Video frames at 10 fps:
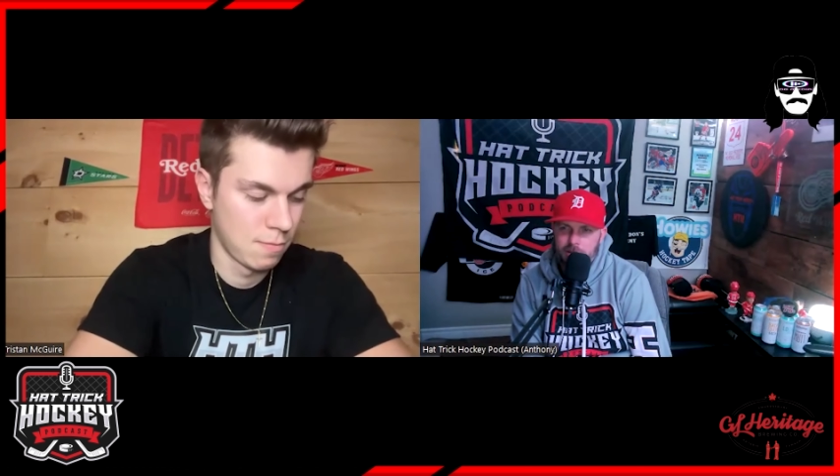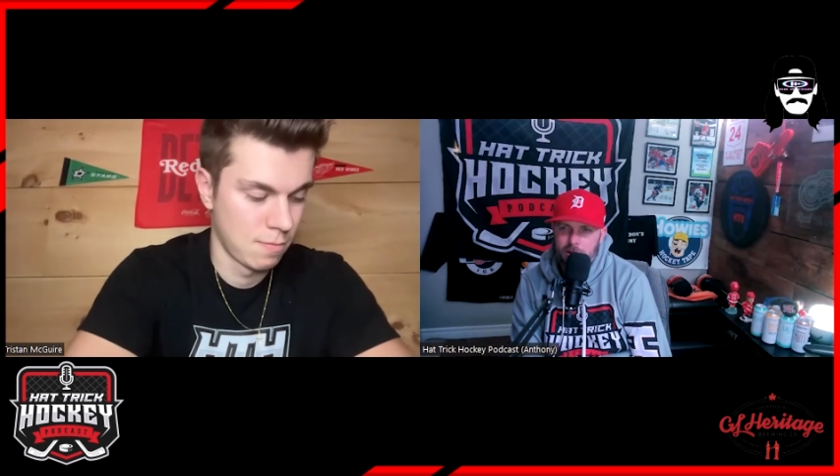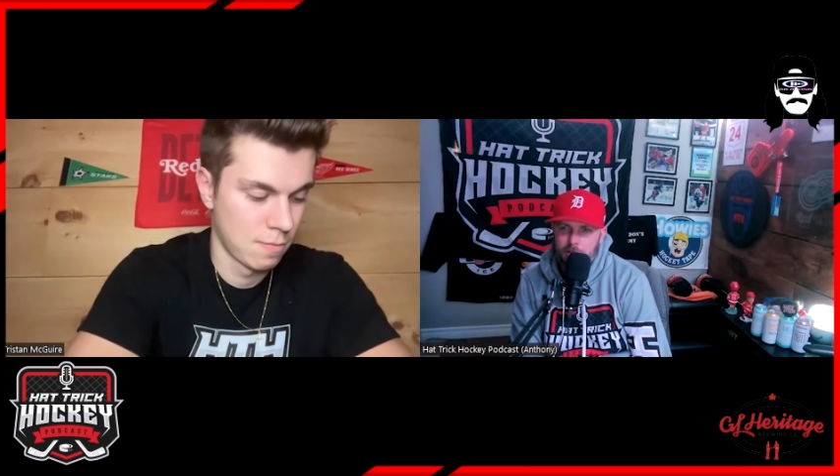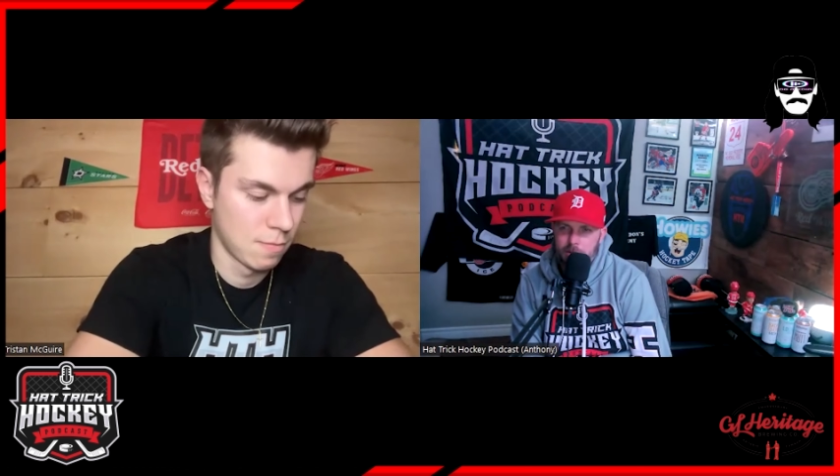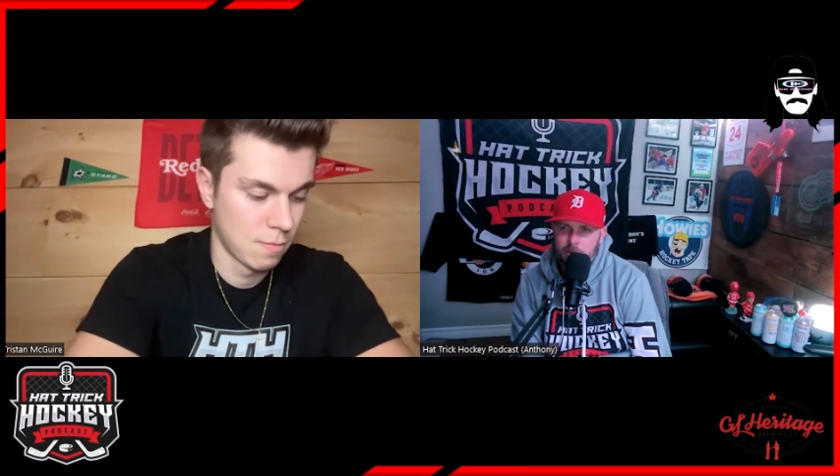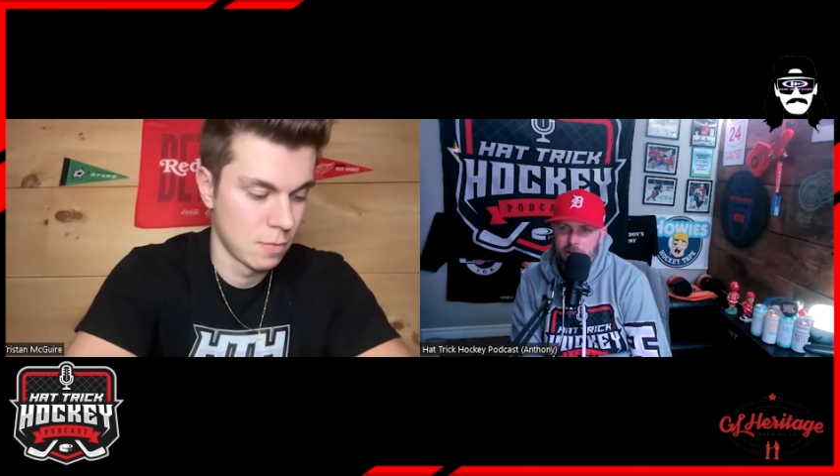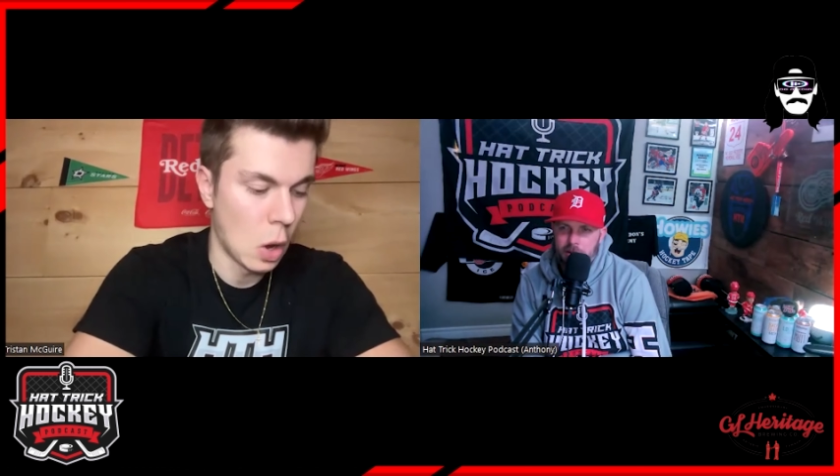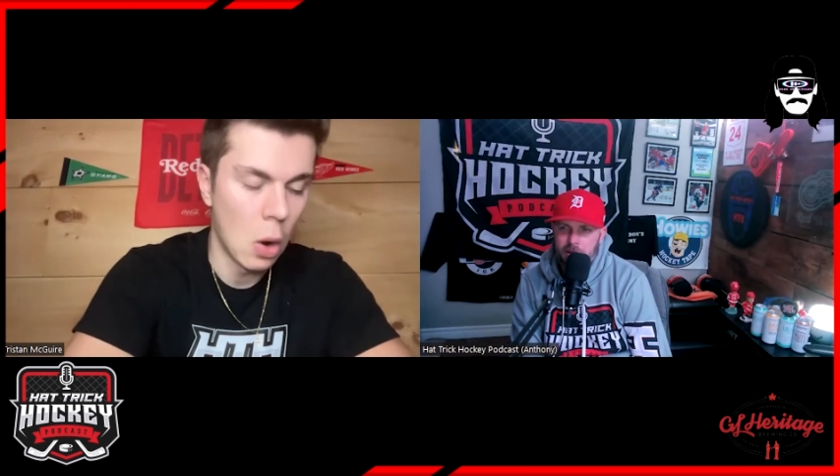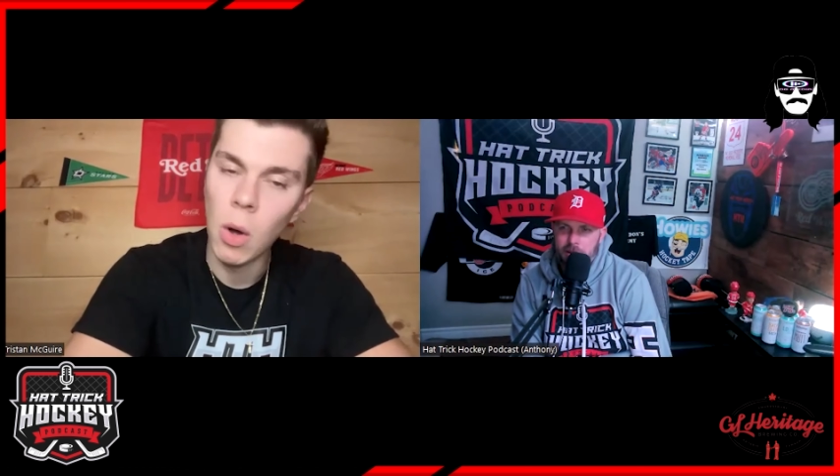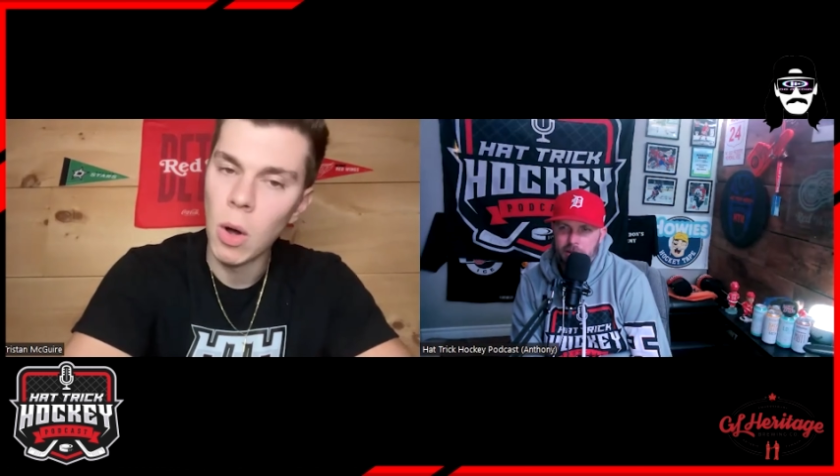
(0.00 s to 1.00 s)
I almost picked
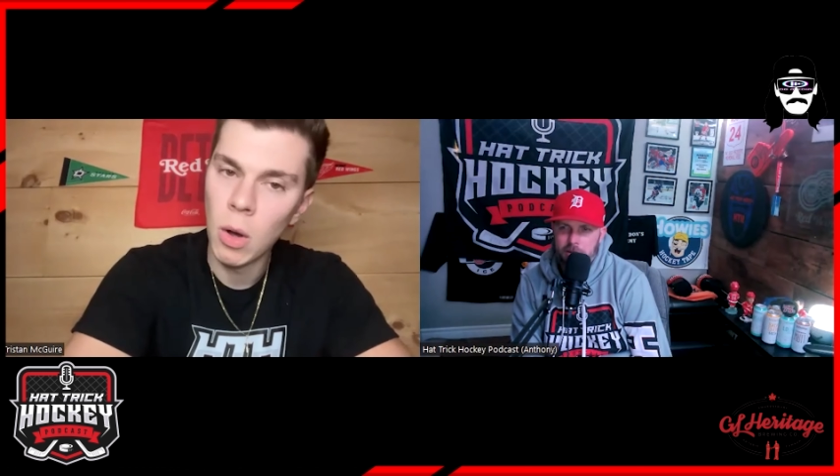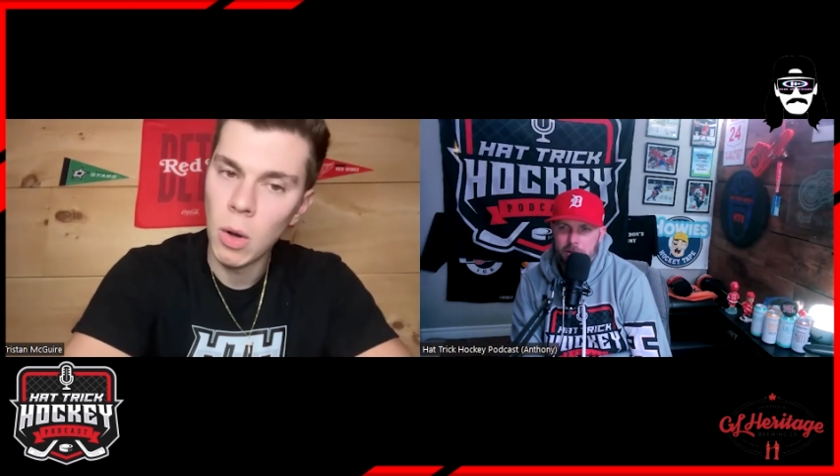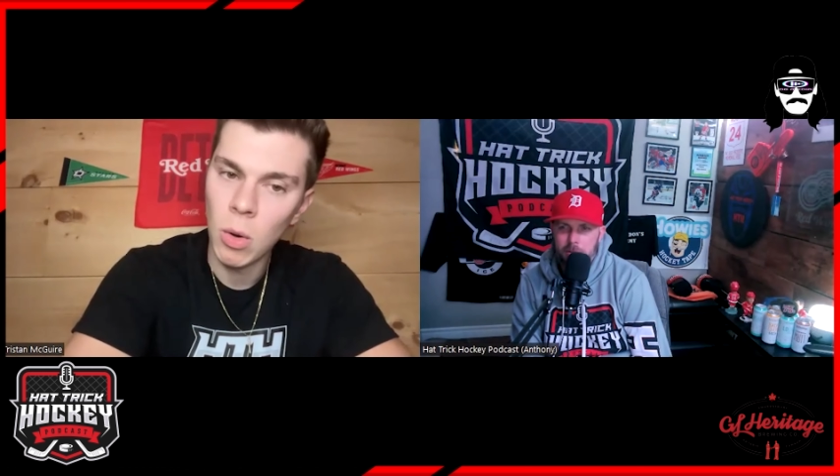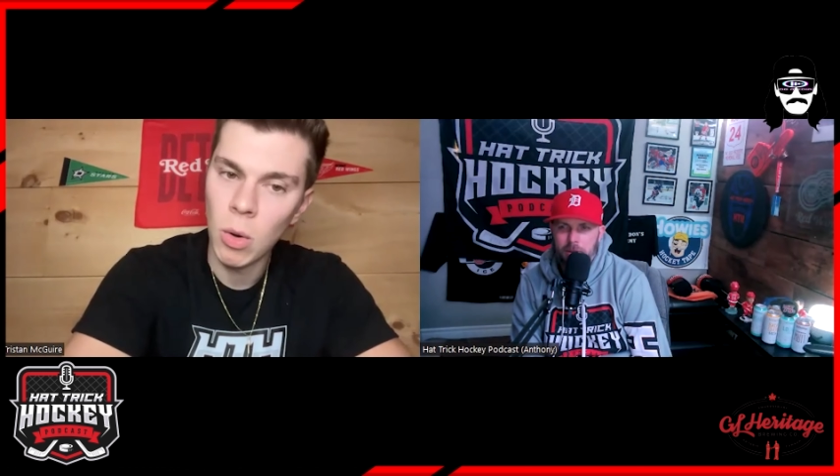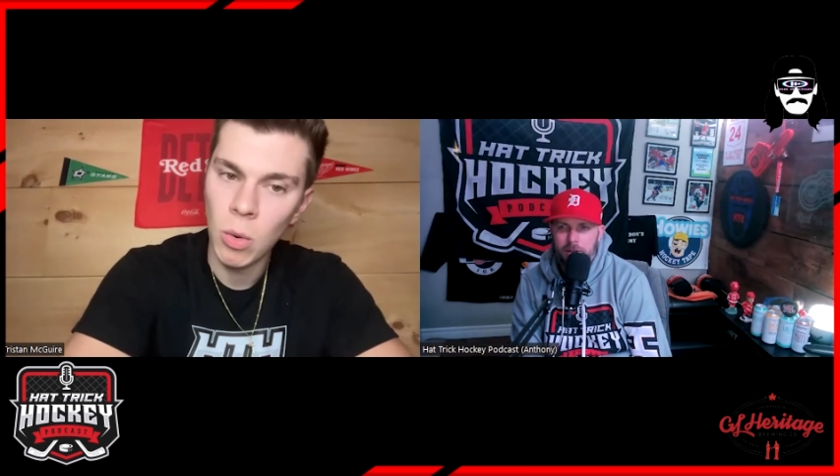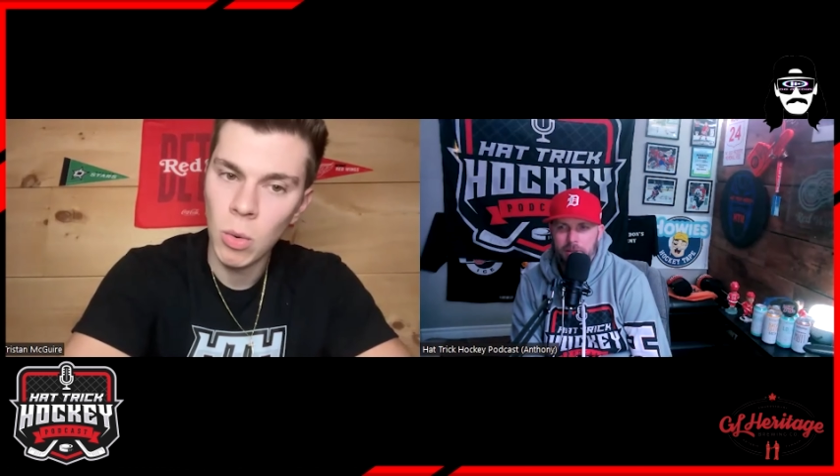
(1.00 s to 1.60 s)
that too, but.